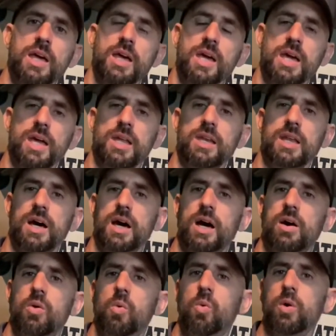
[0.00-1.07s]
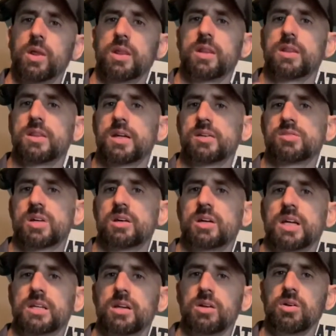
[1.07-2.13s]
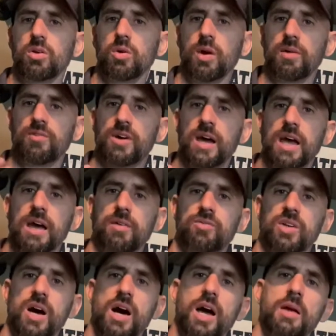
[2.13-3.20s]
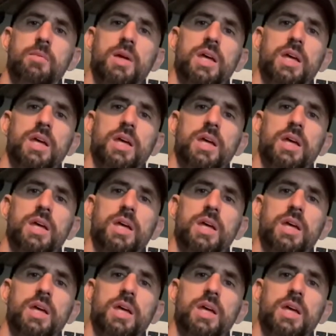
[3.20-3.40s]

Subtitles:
And one of the things I like to do if I have time